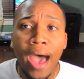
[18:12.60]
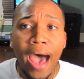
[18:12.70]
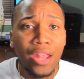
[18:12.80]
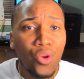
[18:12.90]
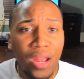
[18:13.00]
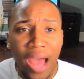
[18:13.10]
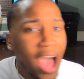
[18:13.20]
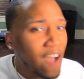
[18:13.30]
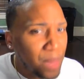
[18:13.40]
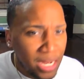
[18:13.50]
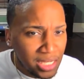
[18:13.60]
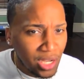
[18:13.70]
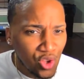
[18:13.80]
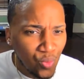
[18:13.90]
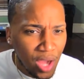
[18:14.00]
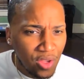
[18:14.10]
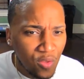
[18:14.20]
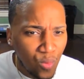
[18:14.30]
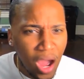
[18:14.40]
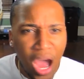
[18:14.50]
I know that I've been in
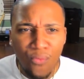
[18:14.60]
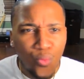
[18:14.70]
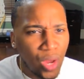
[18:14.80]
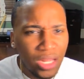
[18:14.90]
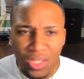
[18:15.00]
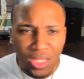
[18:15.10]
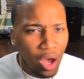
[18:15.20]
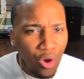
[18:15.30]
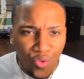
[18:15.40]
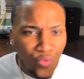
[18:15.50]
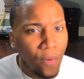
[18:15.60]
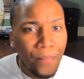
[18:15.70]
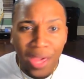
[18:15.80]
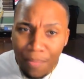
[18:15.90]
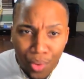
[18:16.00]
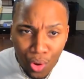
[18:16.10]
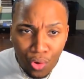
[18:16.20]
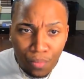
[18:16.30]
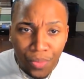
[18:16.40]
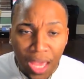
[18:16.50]
situations where I've written songs for
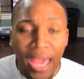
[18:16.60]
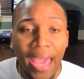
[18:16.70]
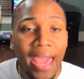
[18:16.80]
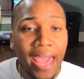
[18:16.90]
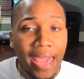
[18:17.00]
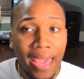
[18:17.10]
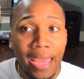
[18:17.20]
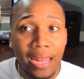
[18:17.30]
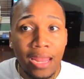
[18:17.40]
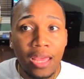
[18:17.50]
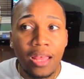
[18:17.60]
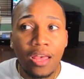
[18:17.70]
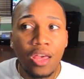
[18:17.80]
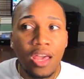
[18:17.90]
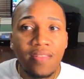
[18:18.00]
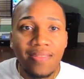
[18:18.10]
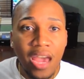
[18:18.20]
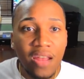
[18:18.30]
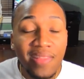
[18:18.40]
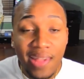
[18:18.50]
people and
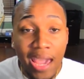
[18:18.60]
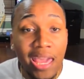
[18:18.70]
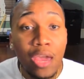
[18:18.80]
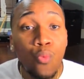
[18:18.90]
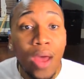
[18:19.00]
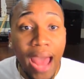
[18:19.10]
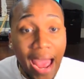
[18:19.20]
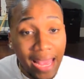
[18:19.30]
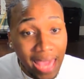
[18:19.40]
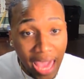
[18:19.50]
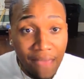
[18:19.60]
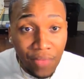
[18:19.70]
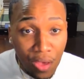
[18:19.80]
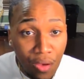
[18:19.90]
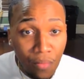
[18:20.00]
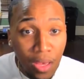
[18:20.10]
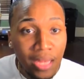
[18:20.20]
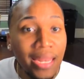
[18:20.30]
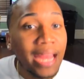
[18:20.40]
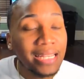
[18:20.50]
instead of taking what I gave them,
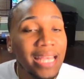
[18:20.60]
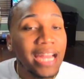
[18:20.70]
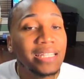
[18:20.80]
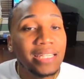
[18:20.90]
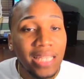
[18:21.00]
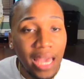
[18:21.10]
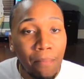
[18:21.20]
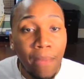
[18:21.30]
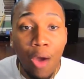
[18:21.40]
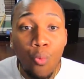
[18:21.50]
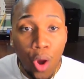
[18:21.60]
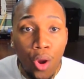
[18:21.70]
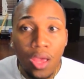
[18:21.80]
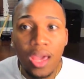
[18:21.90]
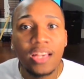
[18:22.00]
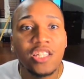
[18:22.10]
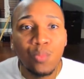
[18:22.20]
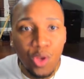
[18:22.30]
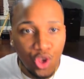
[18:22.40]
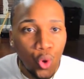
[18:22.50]
they decided to take my work and
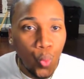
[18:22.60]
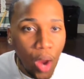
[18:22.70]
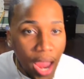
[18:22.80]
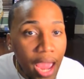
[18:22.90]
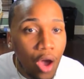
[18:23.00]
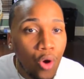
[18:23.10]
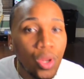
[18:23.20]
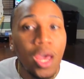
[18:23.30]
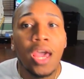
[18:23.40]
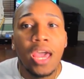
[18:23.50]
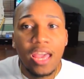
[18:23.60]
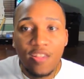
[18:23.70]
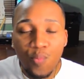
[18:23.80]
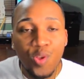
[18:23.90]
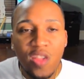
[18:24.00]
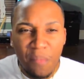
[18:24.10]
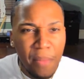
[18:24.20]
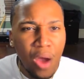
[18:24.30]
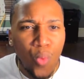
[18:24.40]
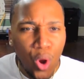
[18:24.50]
switch it around and switch some of
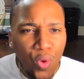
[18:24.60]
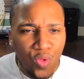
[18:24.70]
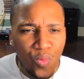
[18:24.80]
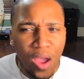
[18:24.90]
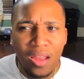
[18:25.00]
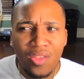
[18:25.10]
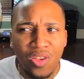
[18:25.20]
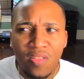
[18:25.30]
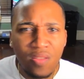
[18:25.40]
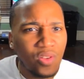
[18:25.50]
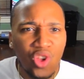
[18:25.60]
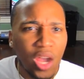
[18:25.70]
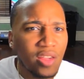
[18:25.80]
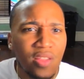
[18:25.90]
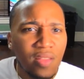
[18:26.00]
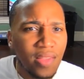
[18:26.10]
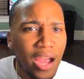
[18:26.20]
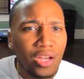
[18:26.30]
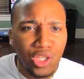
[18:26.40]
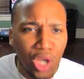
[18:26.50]
my words around and just change the
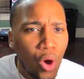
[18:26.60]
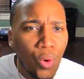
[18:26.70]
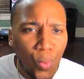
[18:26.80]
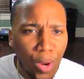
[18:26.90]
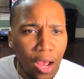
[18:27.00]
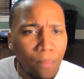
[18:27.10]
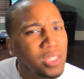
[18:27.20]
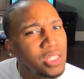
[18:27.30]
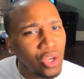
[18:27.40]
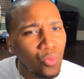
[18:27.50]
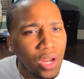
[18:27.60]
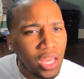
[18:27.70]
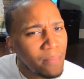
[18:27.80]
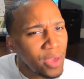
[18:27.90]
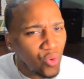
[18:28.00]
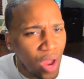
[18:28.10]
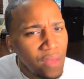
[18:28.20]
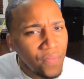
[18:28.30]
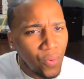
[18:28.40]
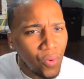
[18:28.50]
entire song around, but still want to give me
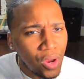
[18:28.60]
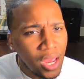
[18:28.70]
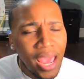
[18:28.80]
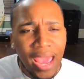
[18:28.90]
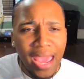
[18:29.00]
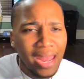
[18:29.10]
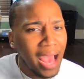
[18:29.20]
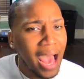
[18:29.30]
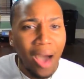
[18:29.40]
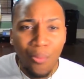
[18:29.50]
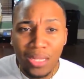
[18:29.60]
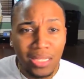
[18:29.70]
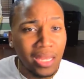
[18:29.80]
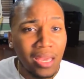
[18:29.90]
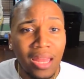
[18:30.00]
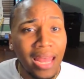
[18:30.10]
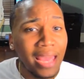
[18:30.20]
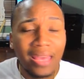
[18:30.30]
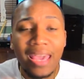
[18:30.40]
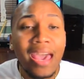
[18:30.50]
credit for it. And I wasn't here.
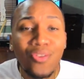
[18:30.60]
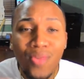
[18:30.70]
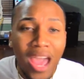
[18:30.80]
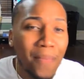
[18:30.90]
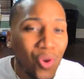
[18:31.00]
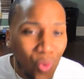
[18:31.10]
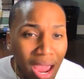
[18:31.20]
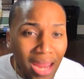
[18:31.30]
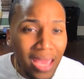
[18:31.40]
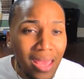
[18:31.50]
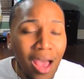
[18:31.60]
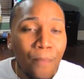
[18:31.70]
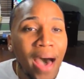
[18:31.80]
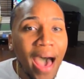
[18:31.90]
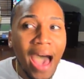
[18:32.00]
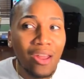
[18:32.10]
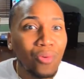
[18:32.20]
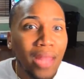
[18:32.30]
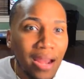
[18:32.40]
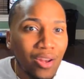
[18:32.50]
Like, yeah, you gave me credit, but I
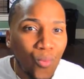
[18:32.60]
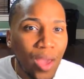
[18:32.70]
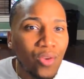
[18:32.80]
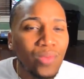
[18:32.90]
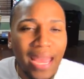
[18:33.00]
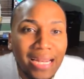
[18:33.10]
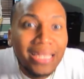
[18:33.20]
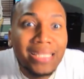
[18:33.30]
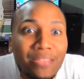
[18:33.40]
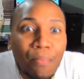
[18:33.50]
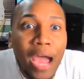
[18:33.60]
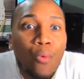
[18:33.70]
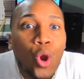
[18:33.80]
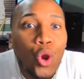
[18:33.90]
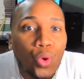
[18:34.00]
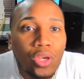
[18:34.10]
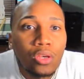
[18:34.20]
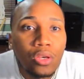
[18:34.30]
don't like the way you like this is my work.